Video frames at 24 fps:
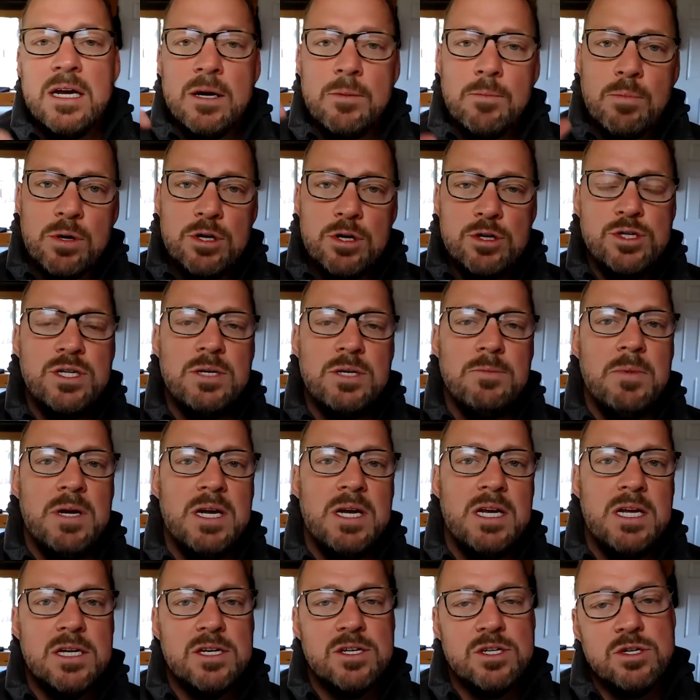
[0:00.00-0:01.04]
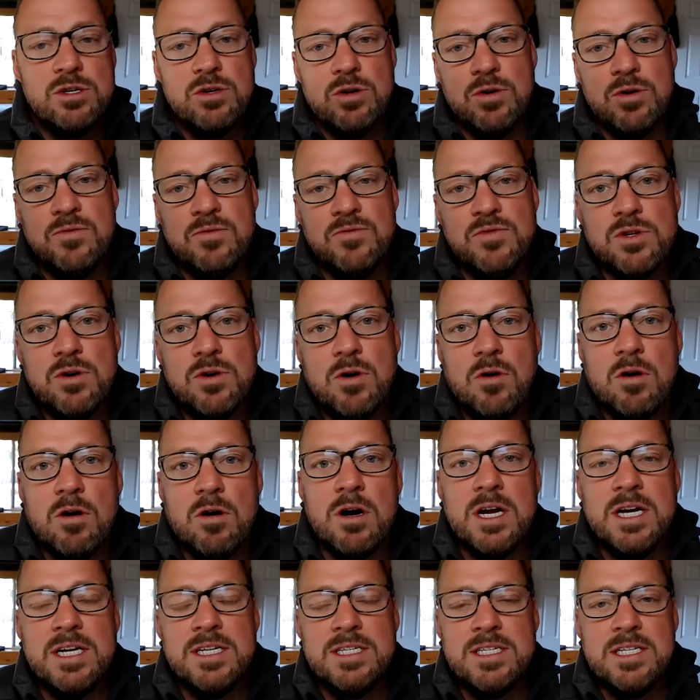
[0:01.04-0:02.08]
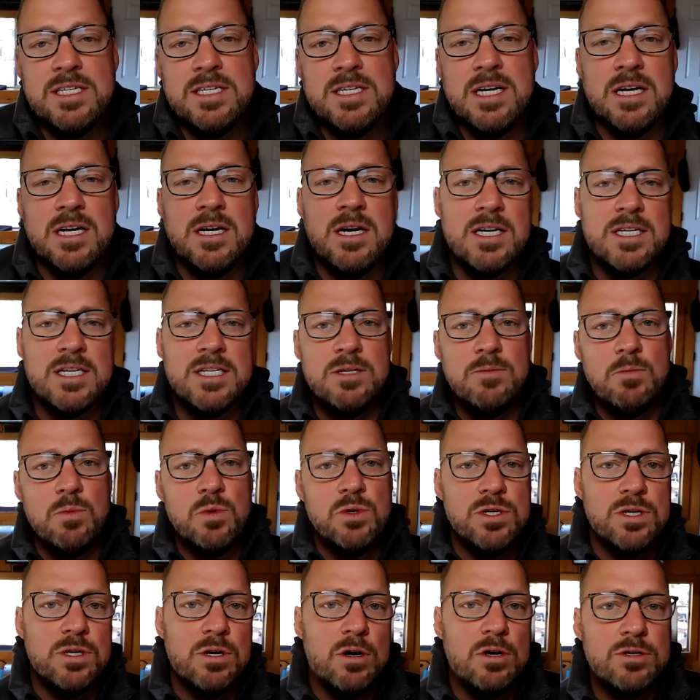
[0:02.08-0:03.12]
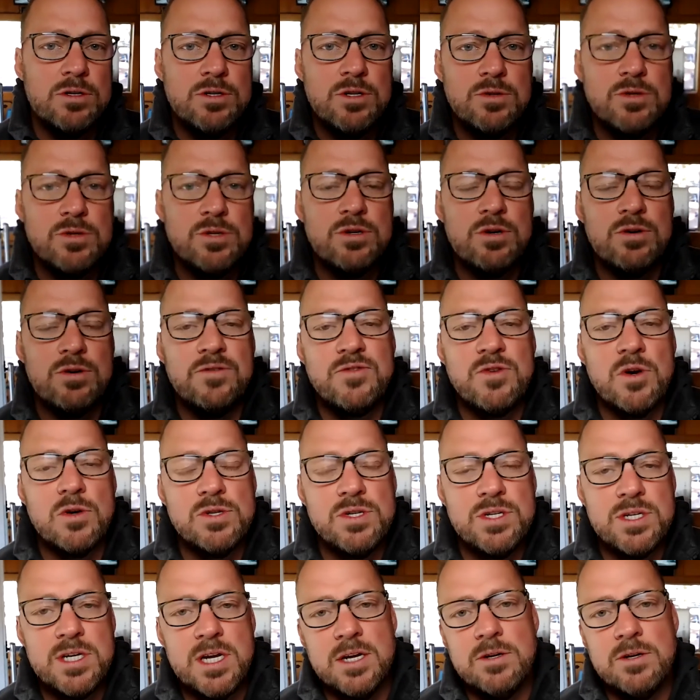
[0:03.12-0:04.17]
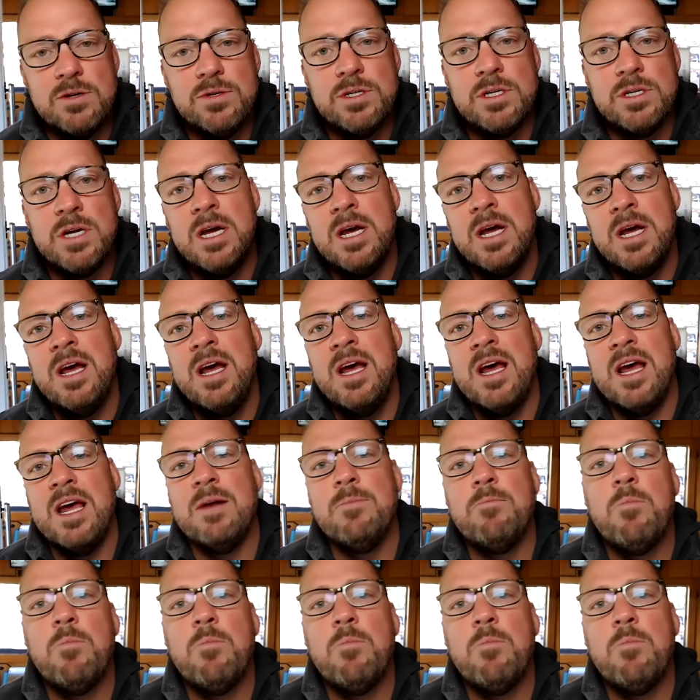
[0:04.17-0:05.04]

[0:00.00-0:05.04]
producing media serves our existing customers. It also serves our sales and